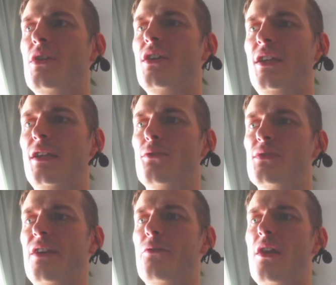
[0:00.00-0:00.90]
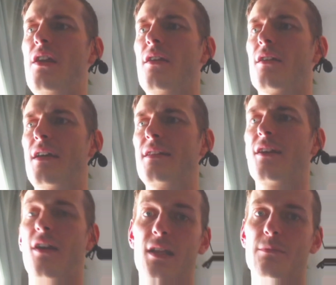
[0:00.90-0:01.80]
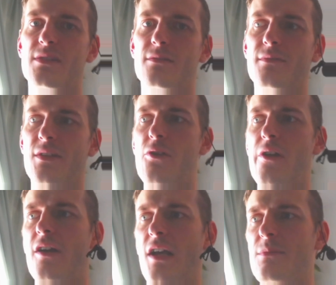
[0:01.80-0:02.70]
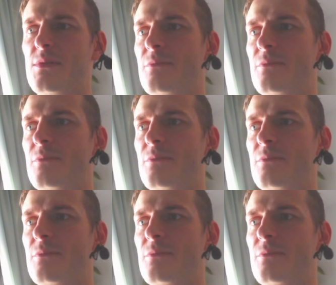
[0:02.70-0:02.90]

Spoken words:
heroes, they really kind of helps. They really helps